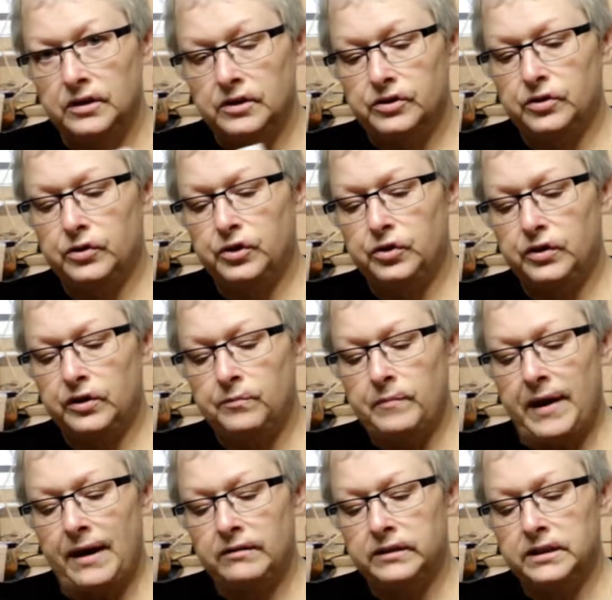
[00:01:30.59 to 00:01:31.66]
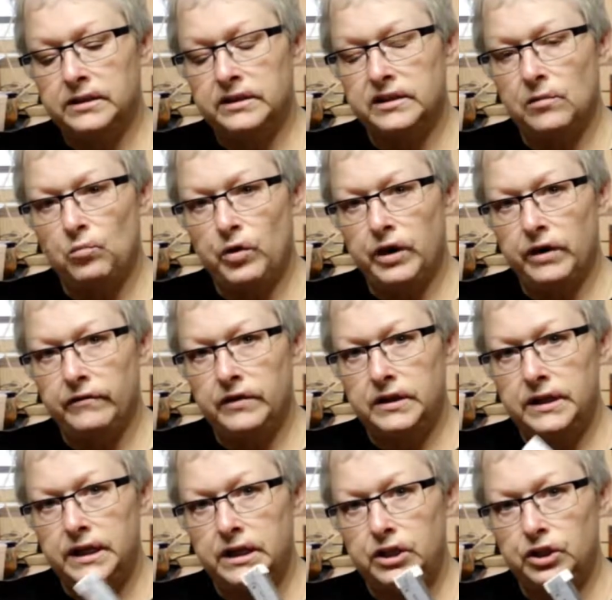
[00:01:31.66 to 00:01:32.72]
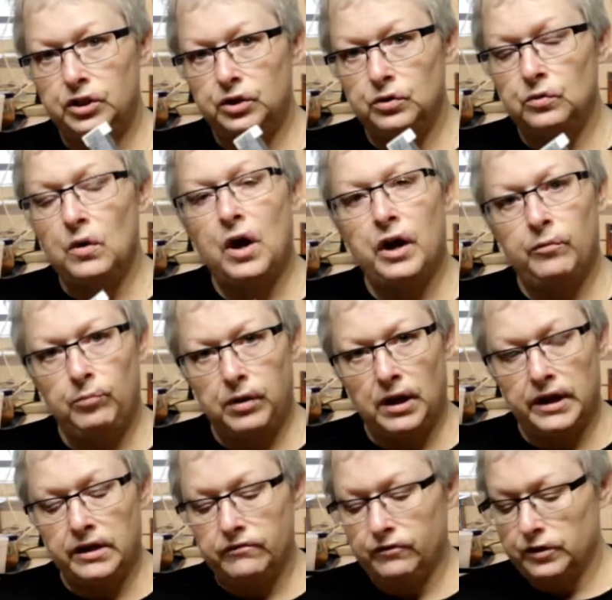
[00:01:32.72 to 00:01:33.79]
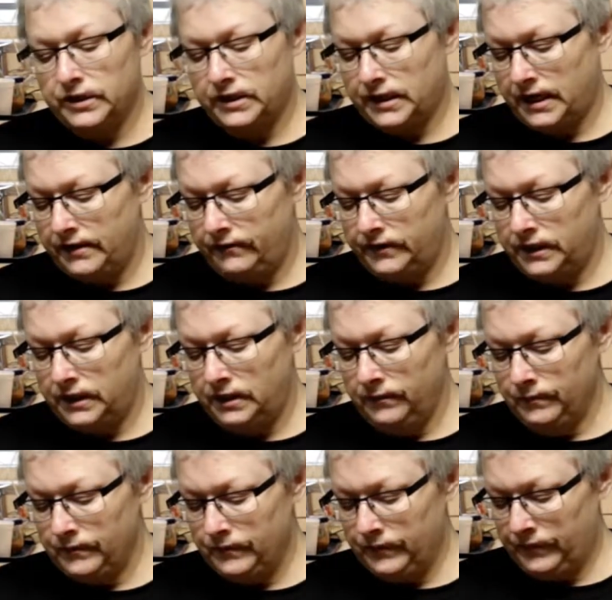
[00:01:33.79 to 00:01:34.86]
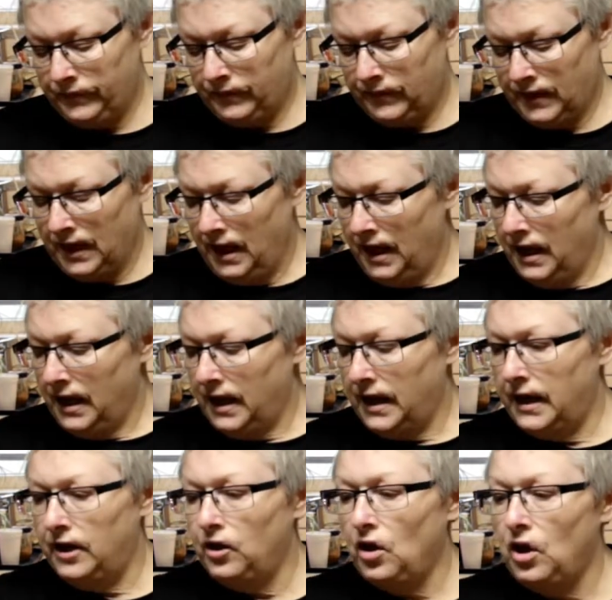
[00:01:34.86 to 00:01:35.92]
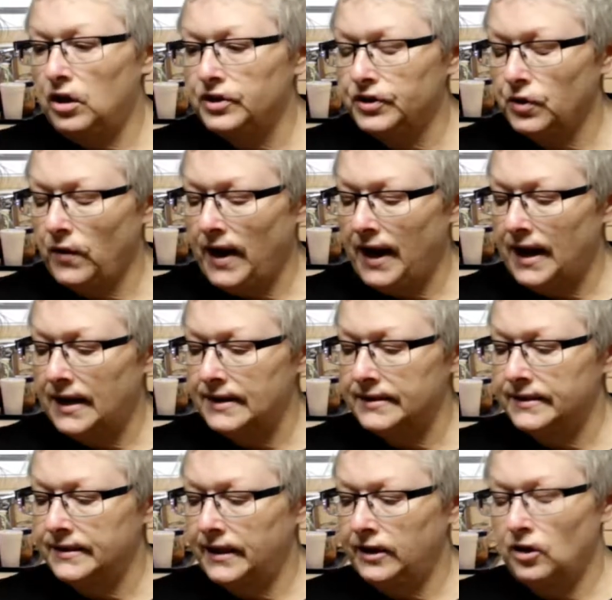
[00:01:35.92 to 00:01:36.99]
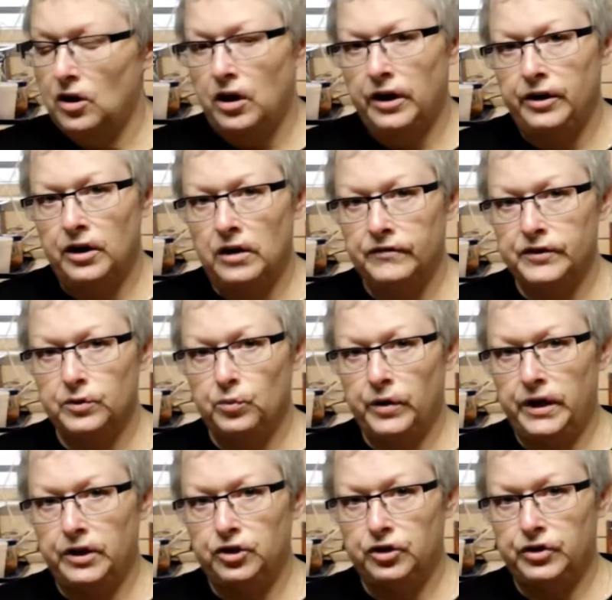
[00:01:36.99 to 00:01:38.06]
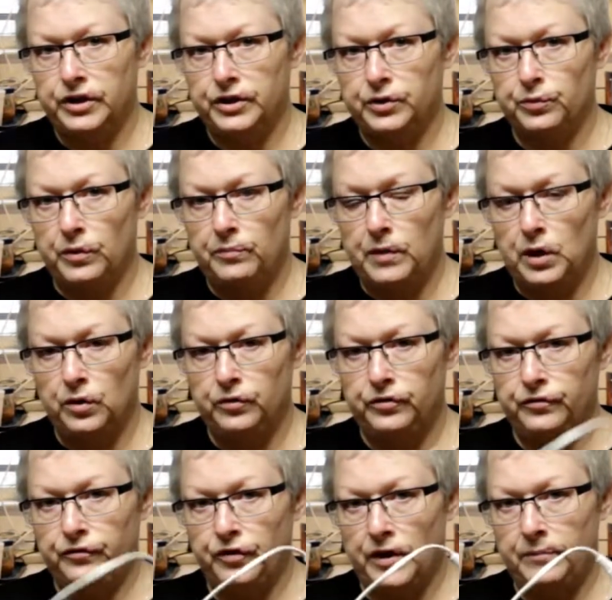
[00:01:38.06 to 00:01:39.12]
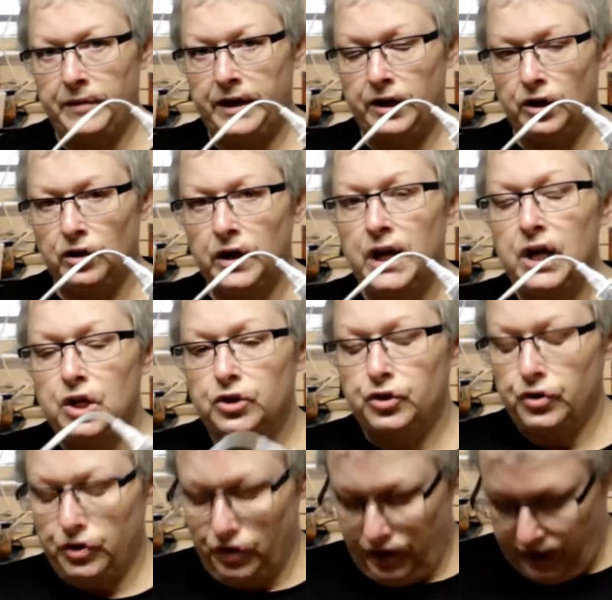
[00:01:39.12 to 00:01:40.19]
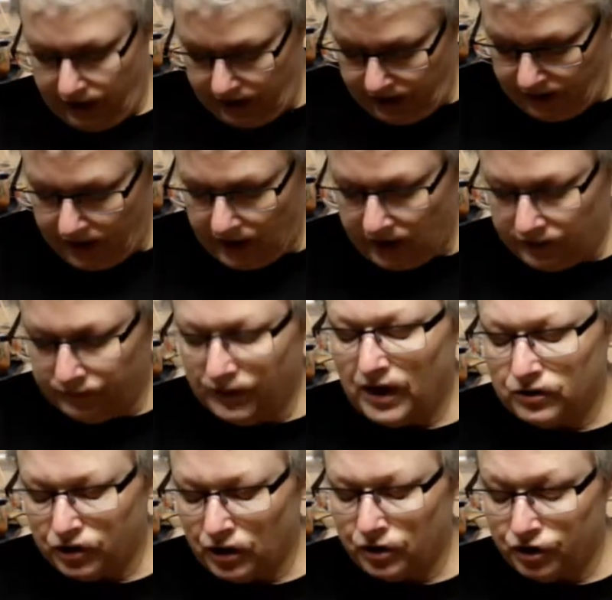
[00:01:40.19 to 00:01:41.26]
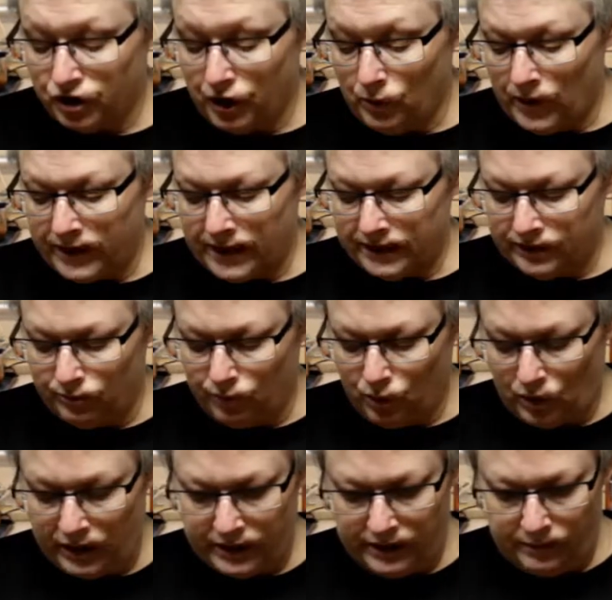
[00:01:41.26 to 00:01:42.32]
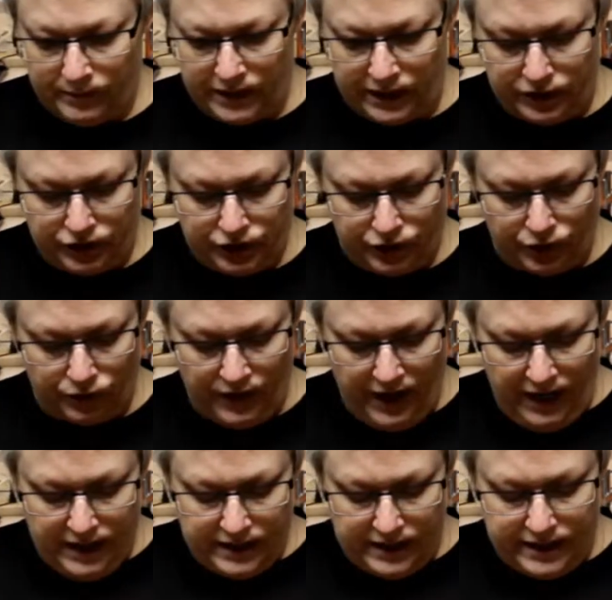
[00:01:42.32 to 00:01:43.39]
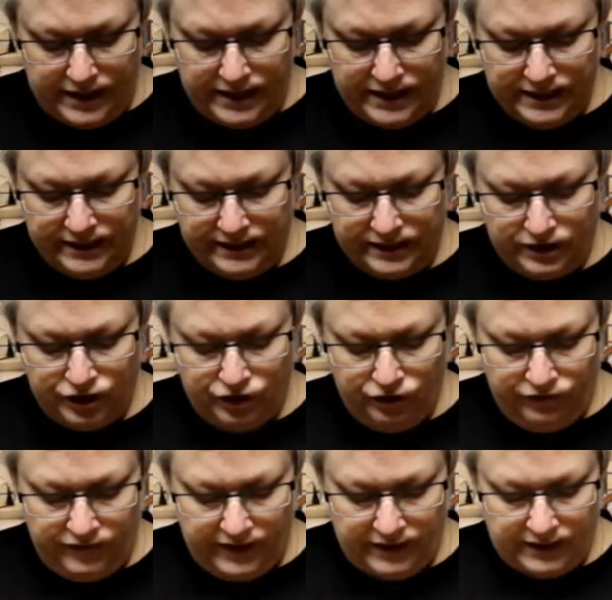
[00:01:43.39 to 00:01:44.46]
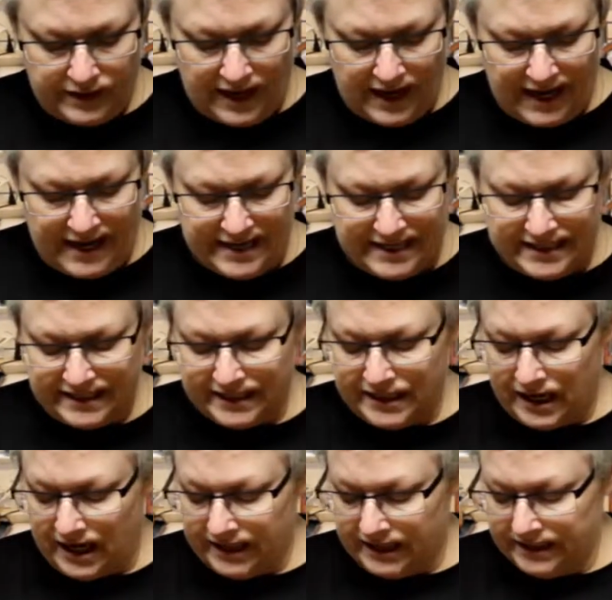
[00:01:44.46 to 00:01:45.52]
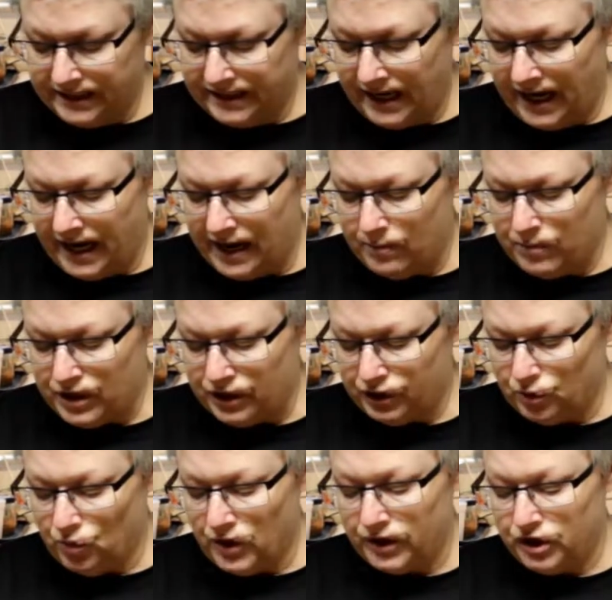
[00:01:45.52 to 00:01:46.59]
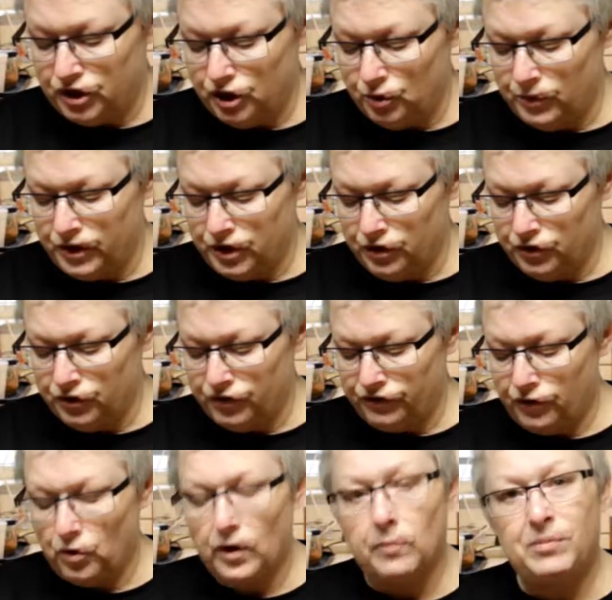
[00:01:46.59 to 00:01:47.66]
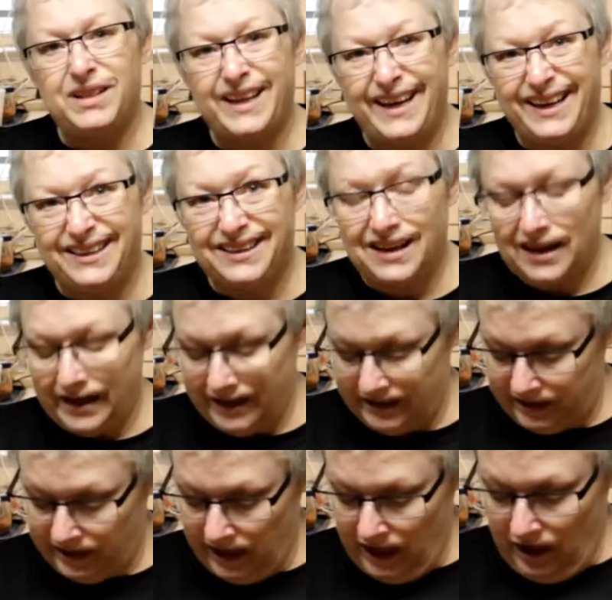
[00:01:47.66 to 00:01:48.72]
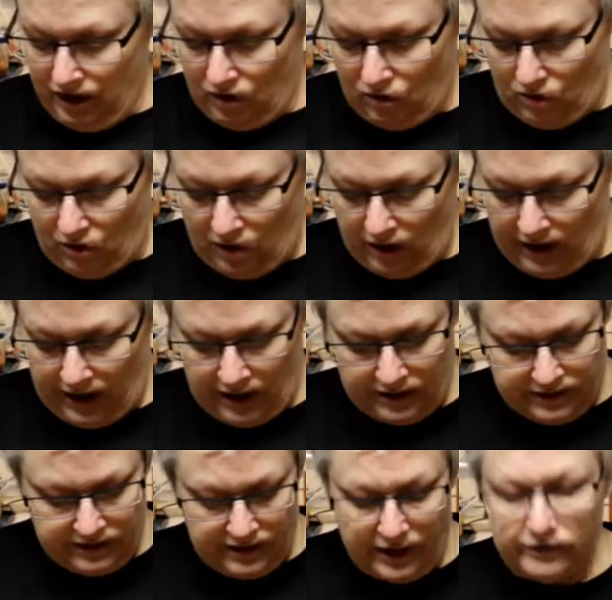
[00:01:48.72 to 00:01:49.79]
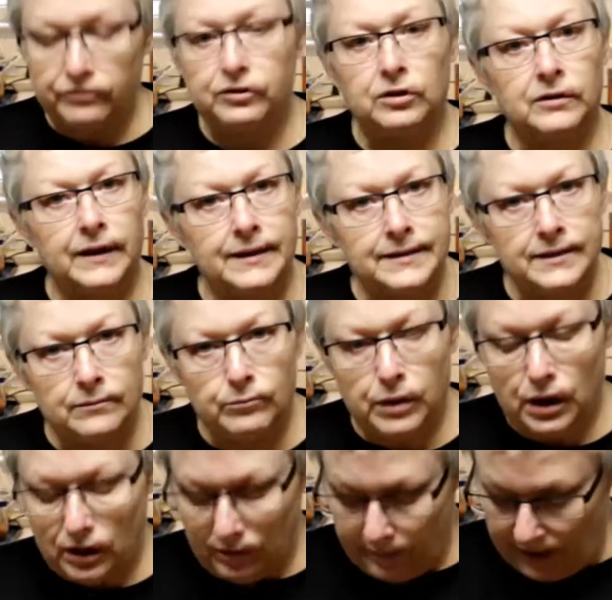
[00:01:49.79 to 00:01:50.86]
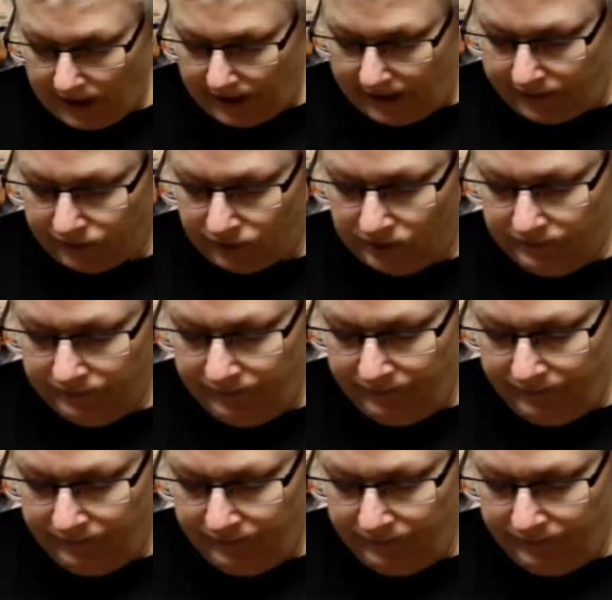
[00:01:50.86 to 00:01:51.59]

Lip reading: so you can mount this somewhere if you need to, unplug it for safety. And it also has an on-off switch that's remote from here, so you can, I'll show you why that's important in a minute too. Now this UV light is not the same as the one that you would use for a plant light, or it's not a fluorescent bulb either.